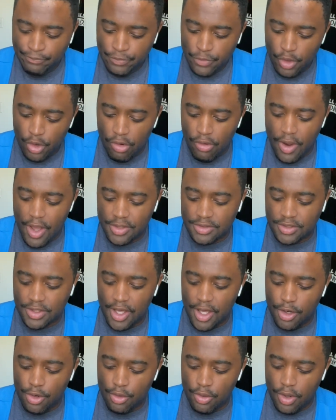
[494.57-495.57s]
Or as
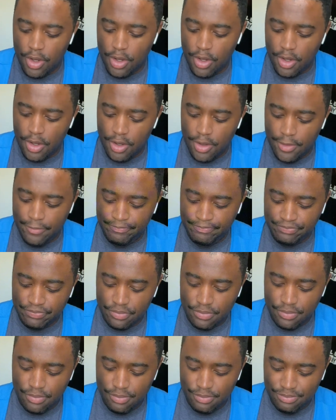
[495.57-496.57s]
ghetto,
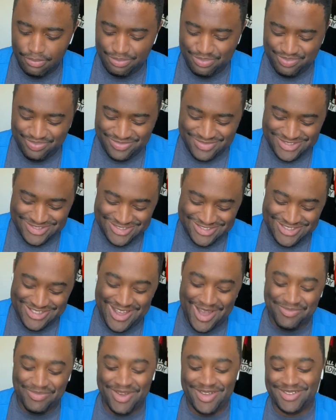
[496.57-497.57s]

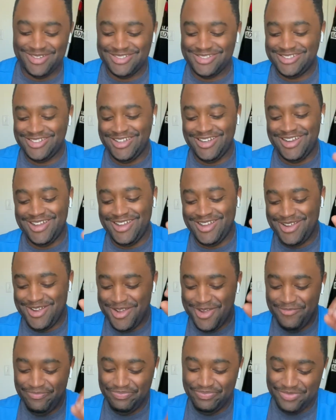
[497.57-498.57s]
I'm not gonna say that.
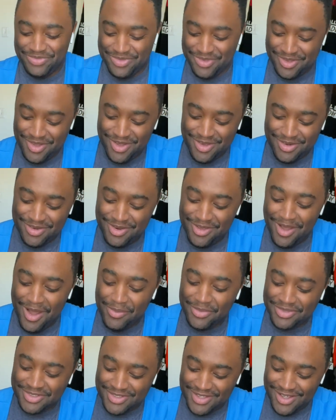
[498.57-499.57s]
I'm
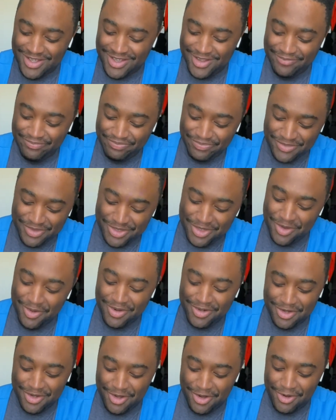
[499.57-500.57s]
gonna say,
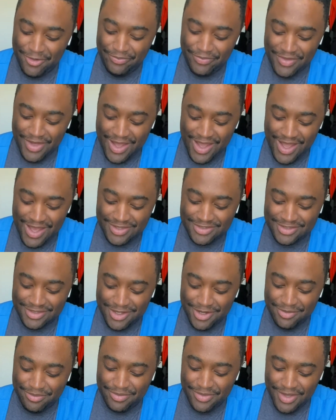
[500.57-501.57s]
no. As
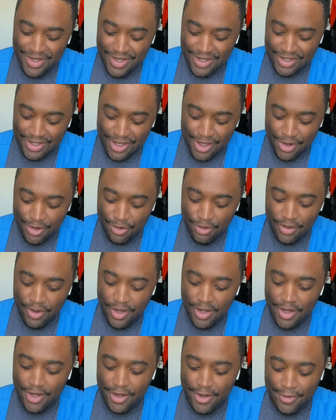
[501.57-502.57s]
some
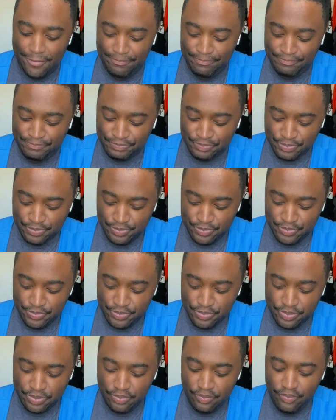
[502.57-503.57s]
ghetto
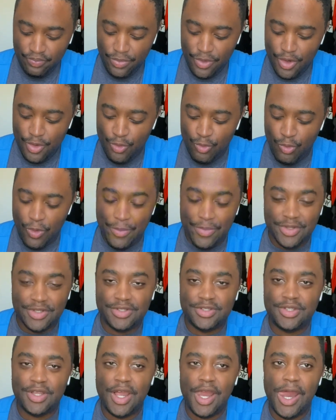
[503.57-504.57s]
women
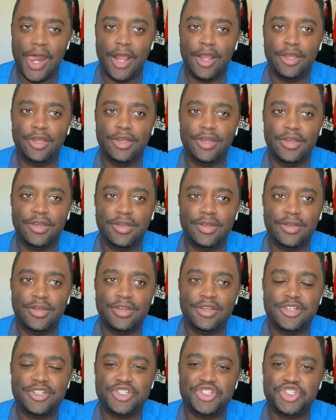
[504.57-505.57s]
say,
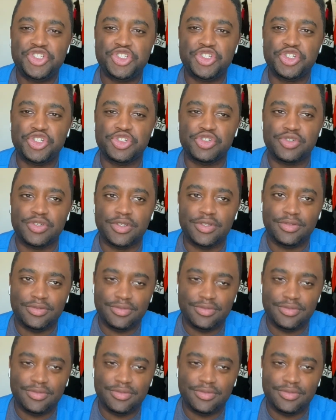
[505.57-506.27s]
churn.